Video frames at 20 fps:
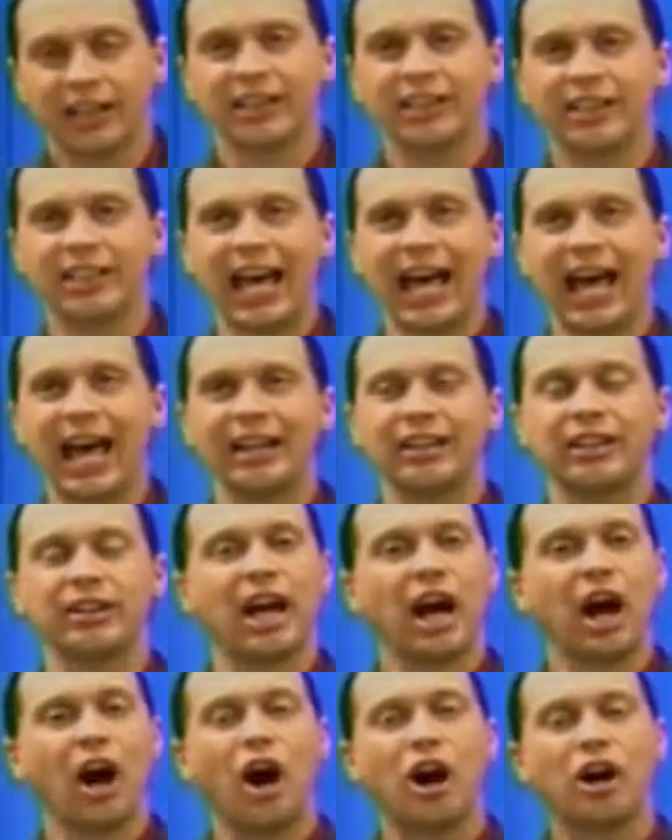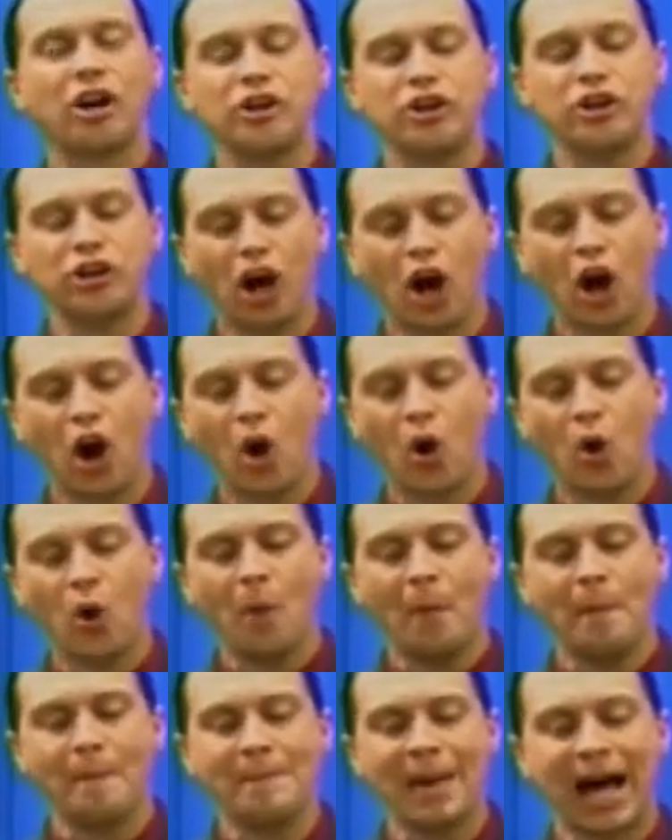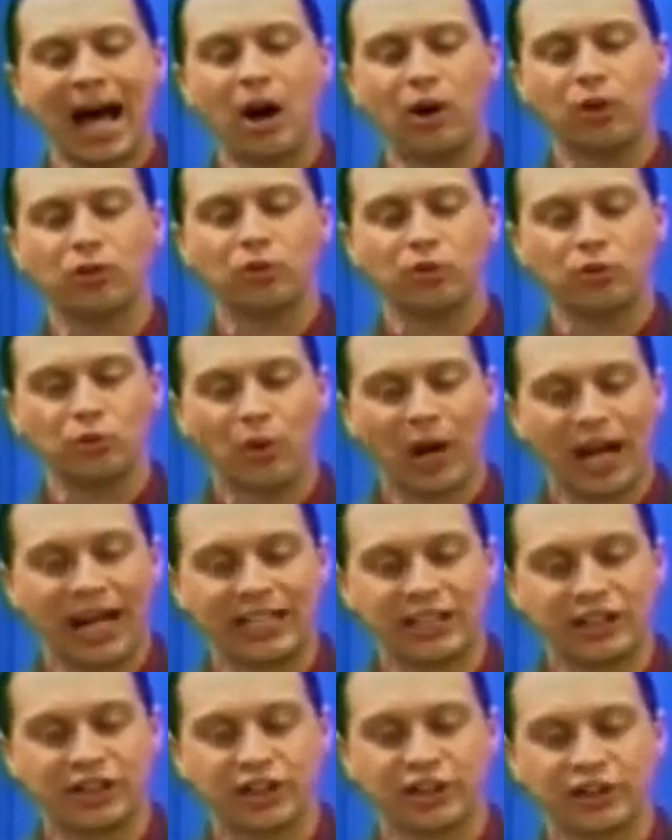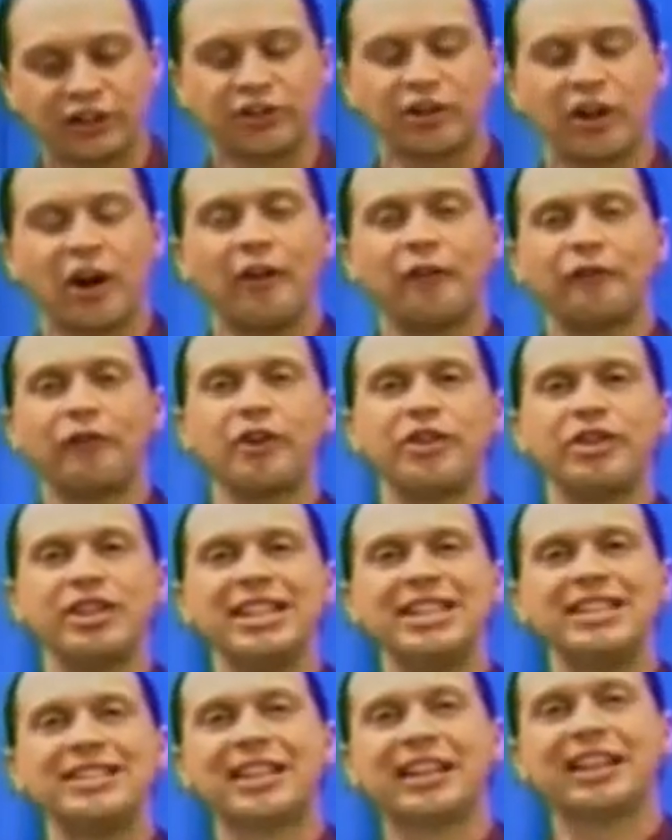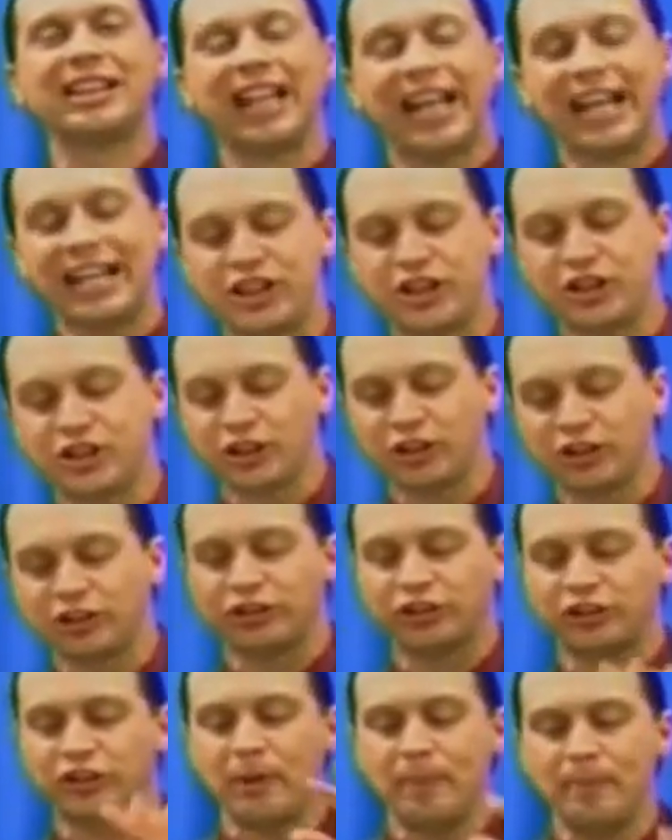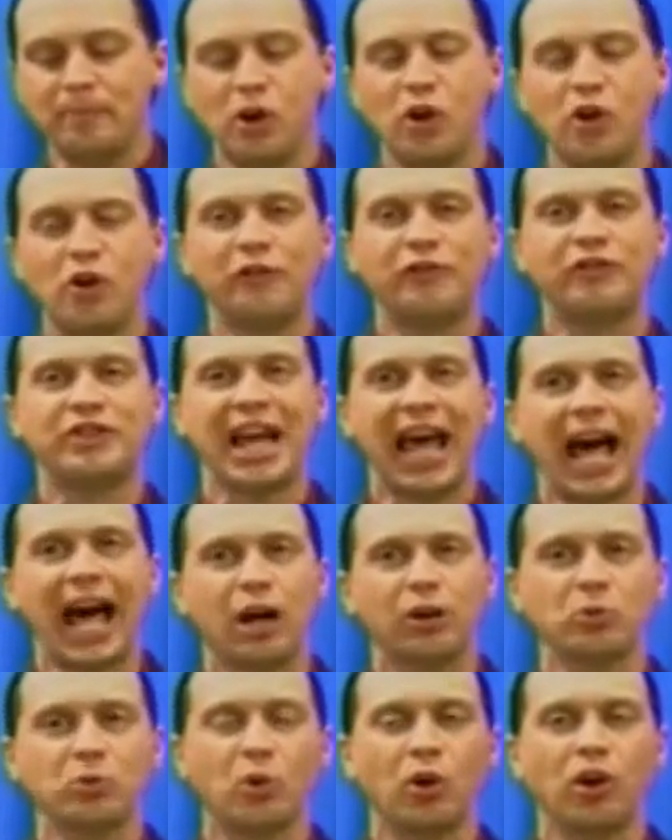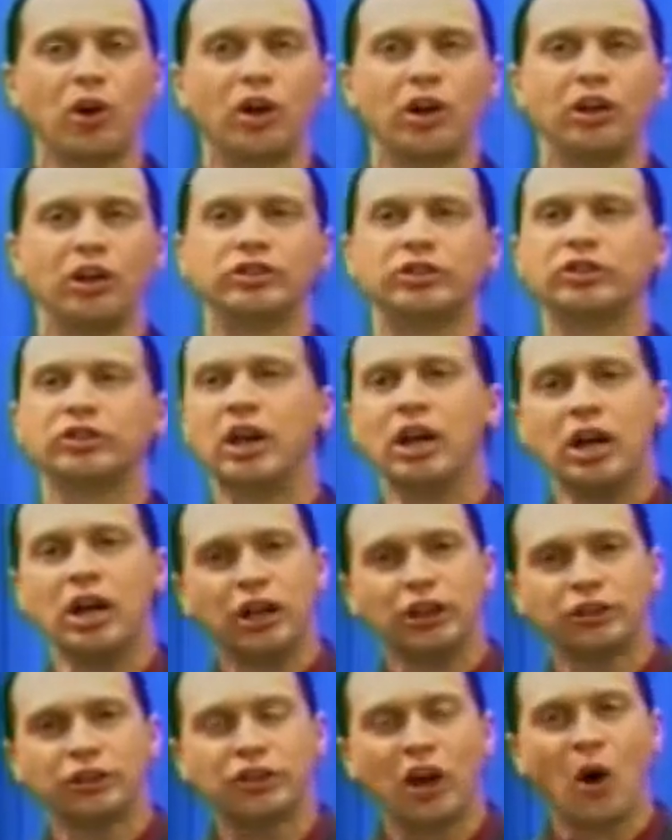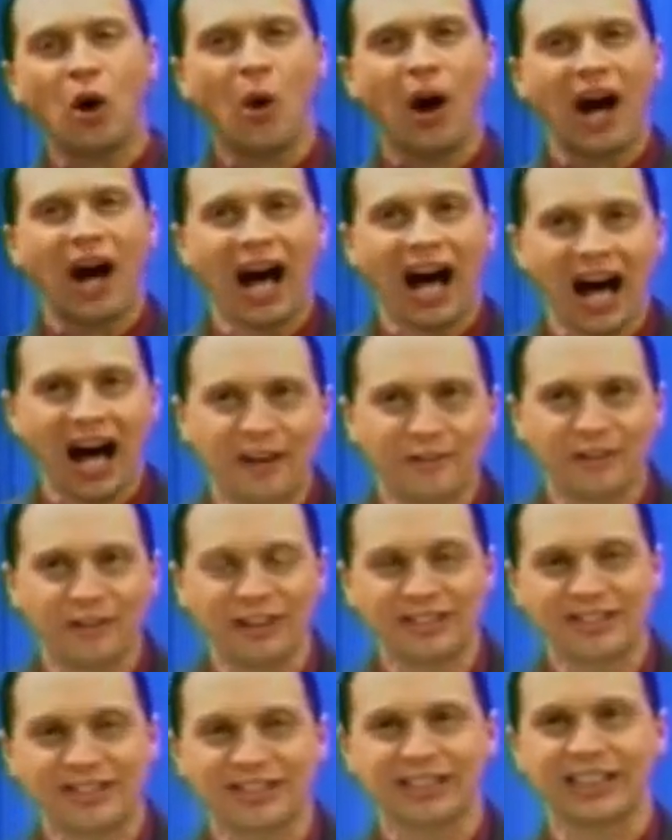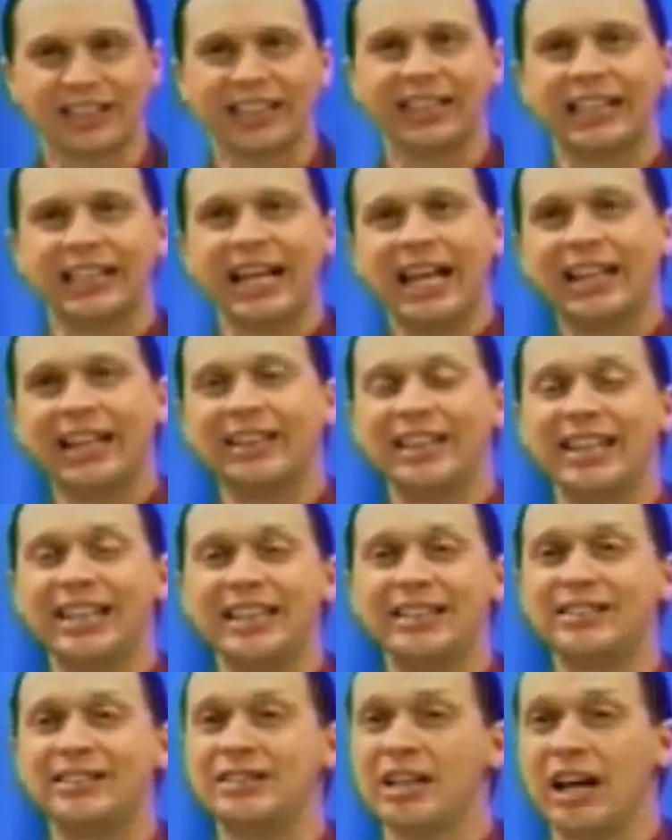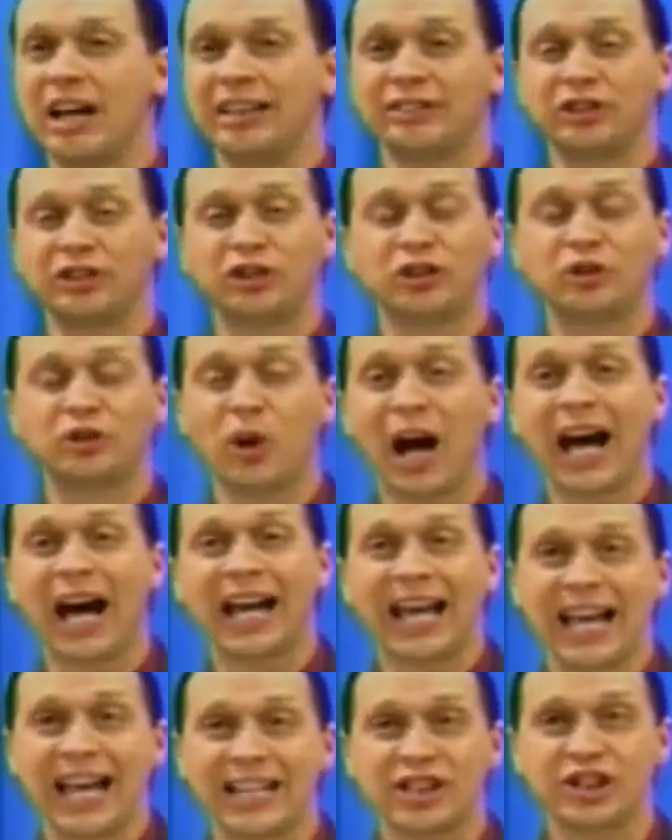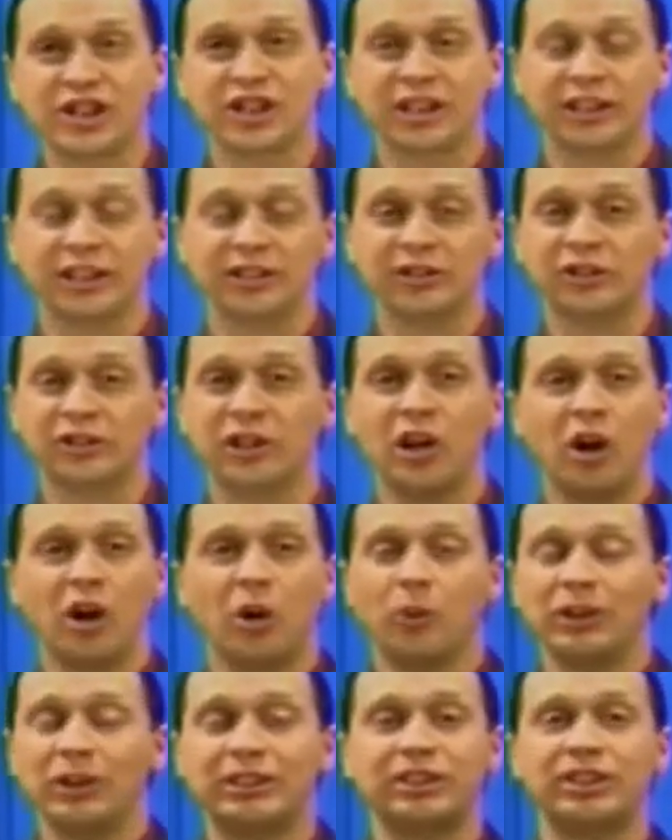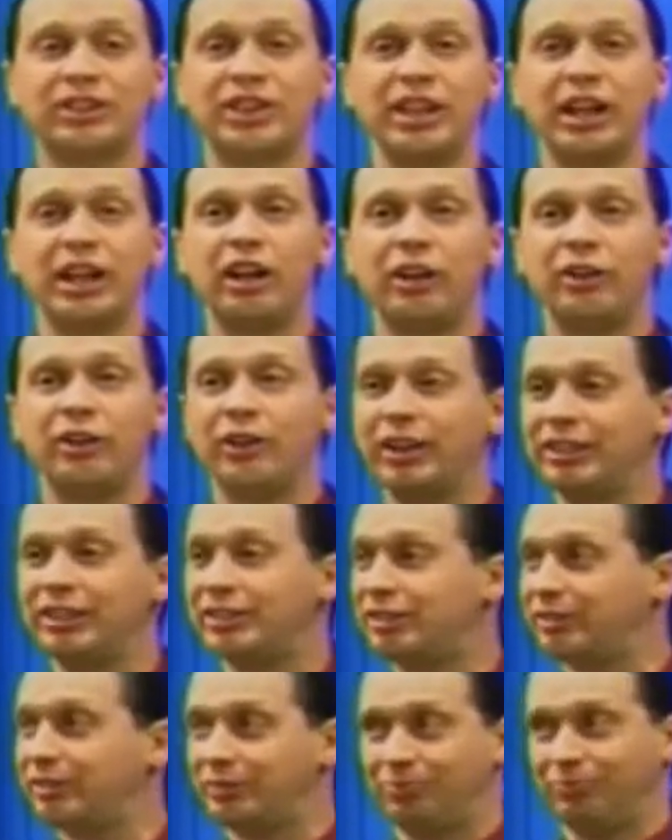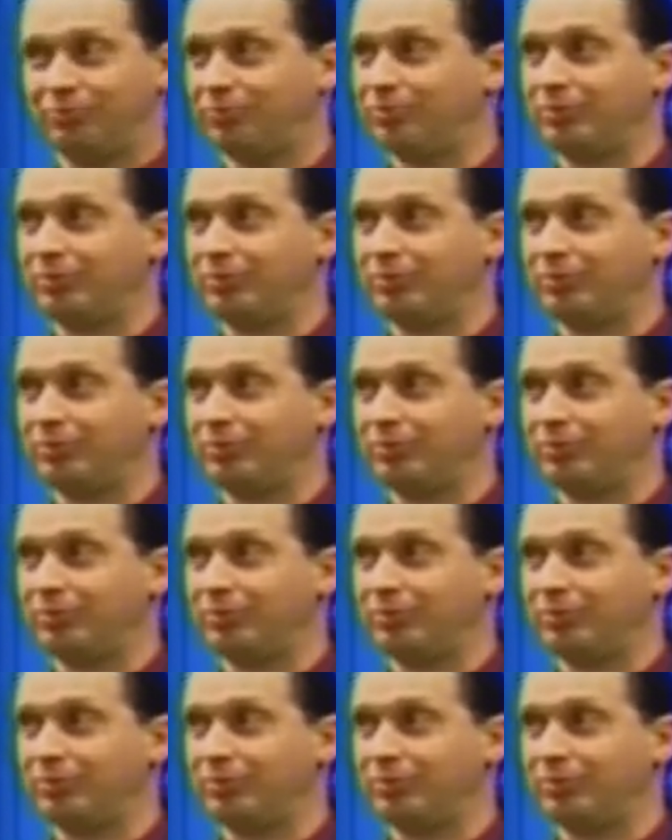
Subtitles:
Yet, there are no mountain ranges for these glaciers to move downwards. So, obviously, these striations, which theorists